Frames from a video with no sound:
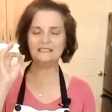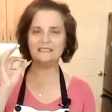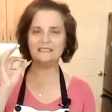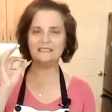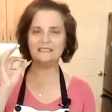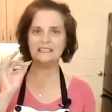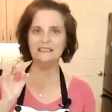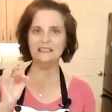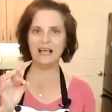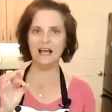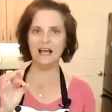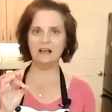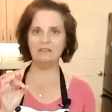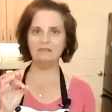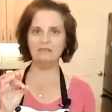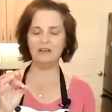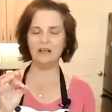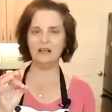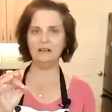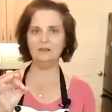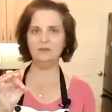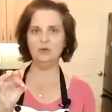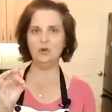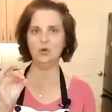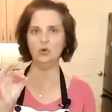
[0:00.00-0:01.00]
si lava
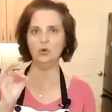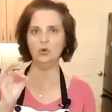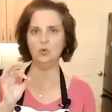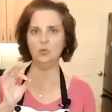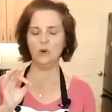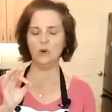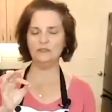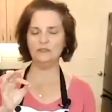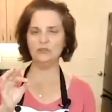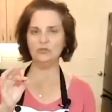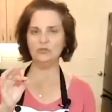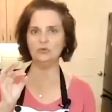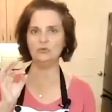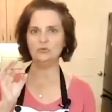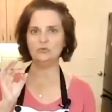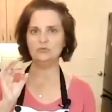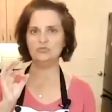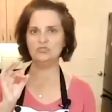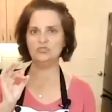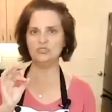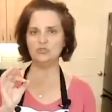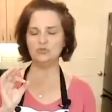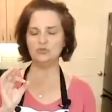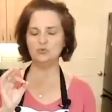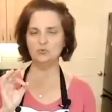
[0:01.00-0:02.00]
cuando
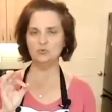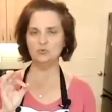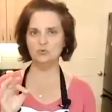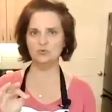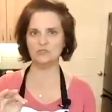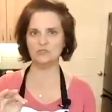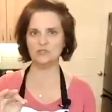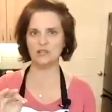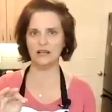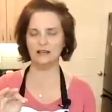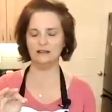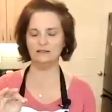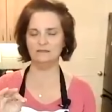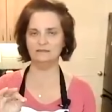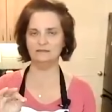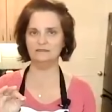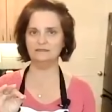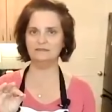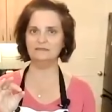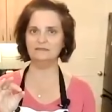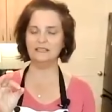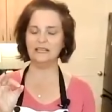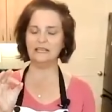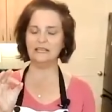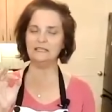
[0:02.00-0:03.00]
si usa.
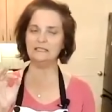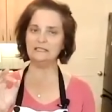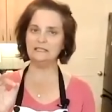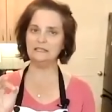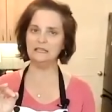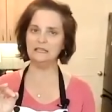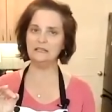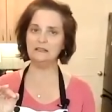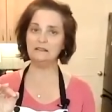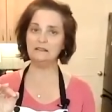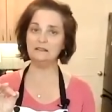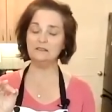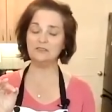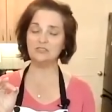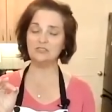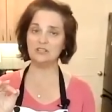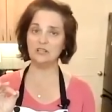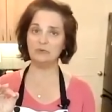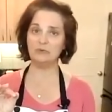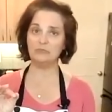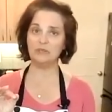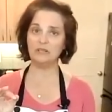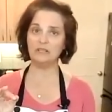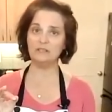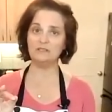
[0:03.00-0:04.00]
And in English,
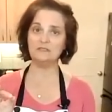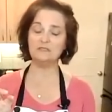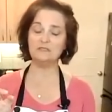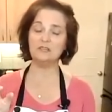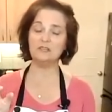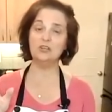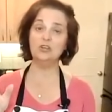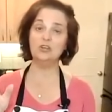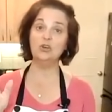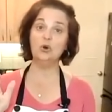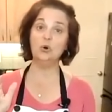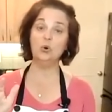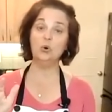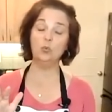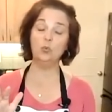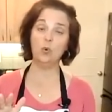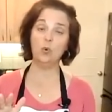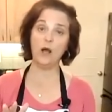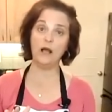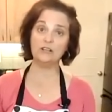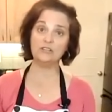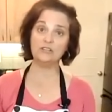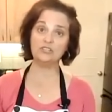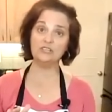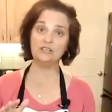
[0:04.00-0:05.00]
that means
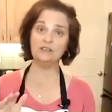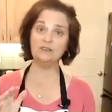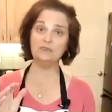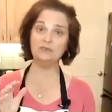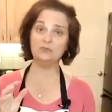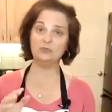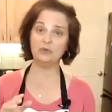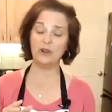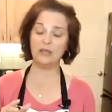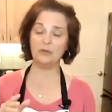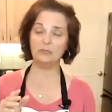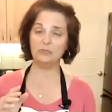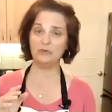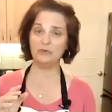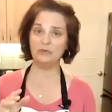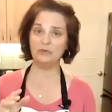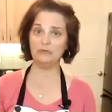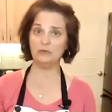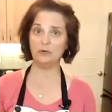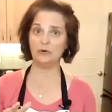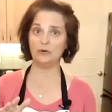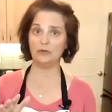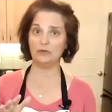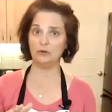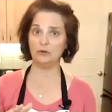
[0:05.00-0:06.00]
wash it right
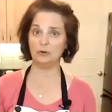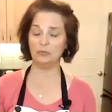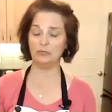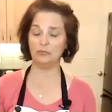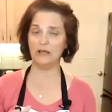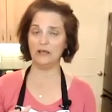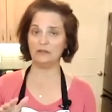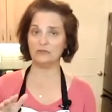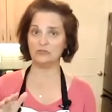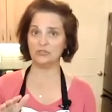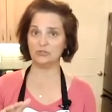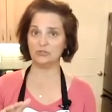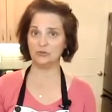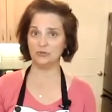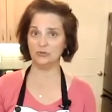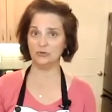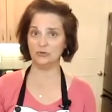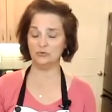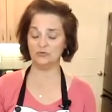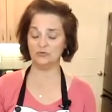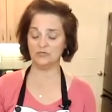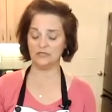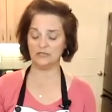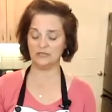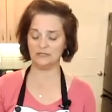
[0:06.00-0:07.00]
before you're about to
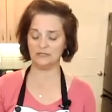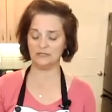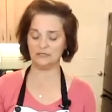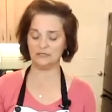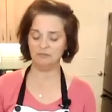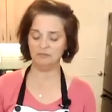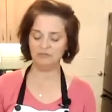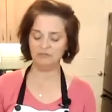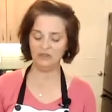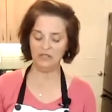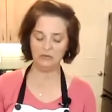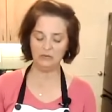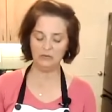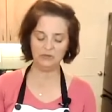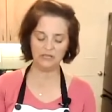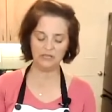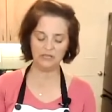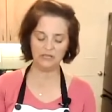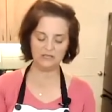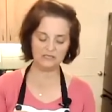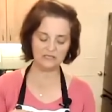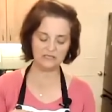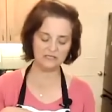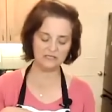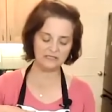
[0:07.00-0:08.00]
use it.
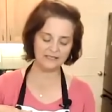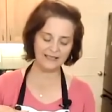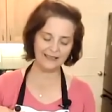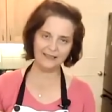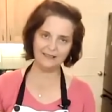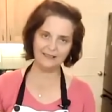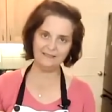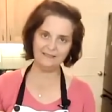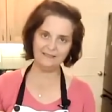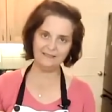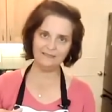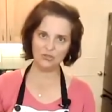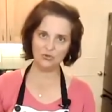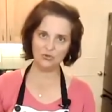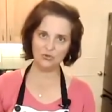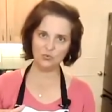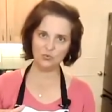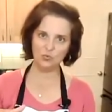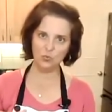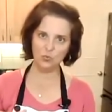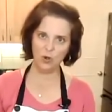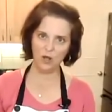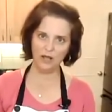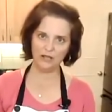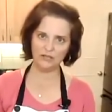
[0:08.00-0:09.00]
Because the second that you
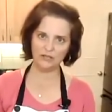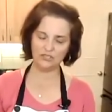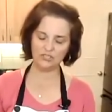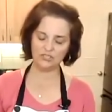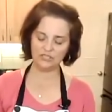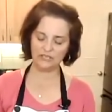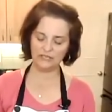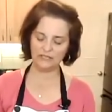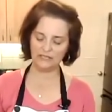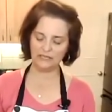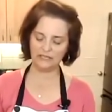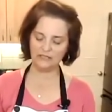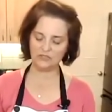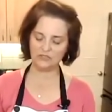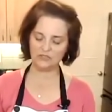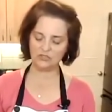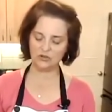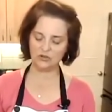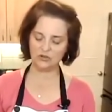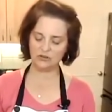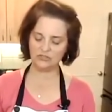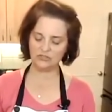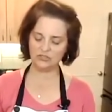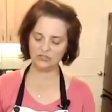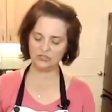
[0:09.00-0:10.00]
wash it, it
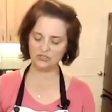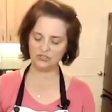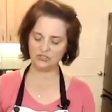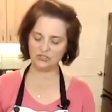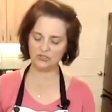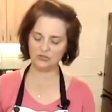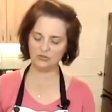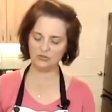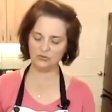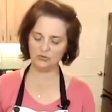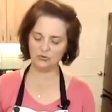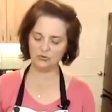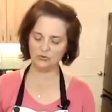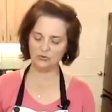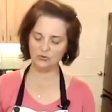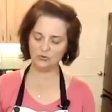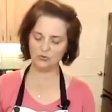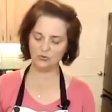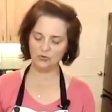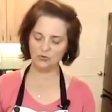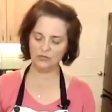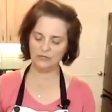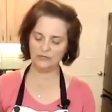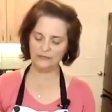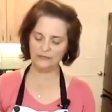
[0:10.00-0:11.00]
starts to